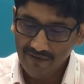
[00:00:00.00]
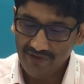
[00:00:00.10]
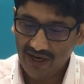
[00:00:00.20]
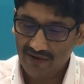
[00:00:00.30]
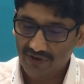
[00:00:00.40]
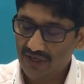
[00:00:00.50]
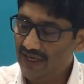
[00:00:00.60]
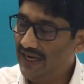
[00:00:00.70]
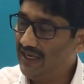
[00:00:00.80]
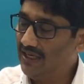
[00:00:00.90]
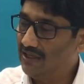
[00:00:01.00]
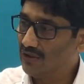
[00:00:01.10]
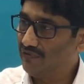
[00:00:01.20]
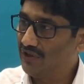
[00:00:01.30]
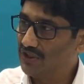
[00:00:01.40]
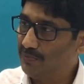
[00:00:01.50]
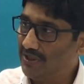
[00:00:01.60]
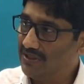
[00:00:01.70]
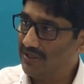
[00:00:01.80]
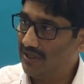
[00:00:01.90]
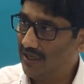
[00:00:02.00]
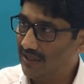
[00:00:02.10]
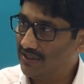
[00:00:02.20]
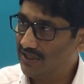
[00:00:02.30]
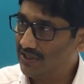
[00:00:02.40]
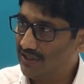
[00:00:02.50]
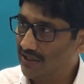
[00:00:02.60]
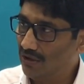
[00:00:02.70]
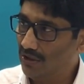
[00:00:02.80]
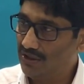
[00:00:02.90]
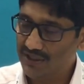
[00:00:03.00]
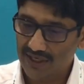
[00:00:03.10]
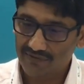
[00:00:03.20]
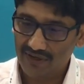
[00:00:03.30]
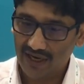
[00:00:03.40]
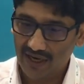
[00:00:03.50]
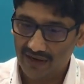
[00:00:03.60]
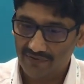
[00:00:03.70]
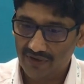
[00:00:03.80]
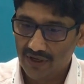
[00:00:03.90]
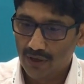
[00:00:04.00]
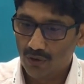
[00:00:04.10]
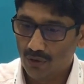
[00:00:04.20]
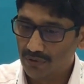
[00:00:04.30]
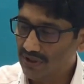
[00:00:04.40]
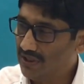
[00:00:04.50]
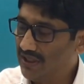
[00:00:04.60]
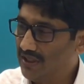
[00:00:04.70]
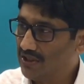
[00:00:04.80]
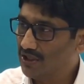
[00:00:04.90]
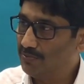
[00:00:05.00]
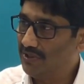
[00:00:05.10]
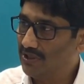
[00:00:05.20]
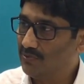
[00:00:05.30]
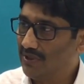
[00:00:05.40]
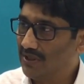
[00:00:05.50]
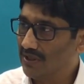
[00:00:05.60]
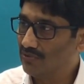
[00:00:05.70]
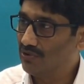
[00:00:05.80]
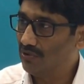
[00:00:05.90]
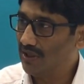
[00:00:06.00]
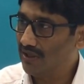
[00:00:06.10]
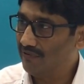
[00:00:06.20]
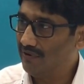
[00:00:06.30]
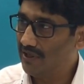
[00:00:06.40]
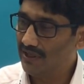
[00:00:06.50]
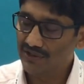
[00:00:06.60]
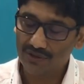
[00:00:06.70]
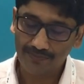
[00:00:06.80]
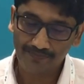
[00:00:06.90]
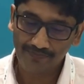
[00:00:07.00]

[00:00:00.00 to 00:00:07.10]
We have nearly 80 years of experience in ion exchange technology, and we have over 30 years experience when it comes to ultrafiltration.